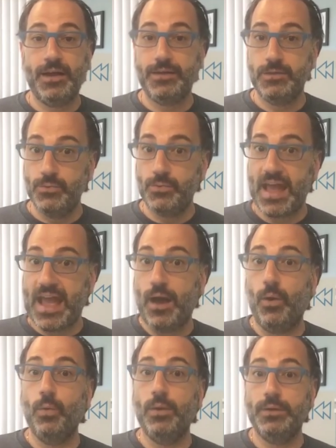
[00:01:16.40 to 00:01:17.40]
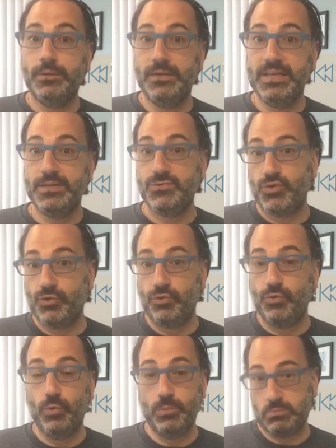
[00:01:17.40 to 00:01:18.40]
you now need
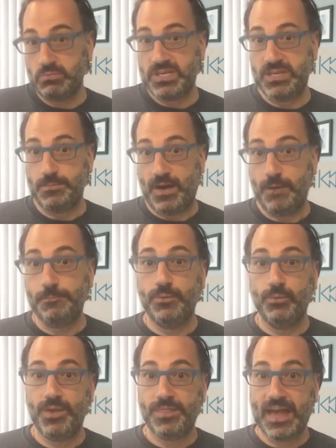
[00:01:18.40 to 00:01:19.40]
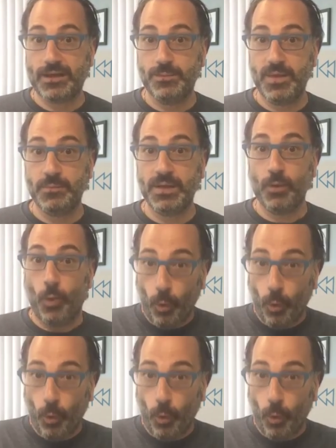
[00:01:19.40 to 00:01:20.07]
to keep up with that commitment,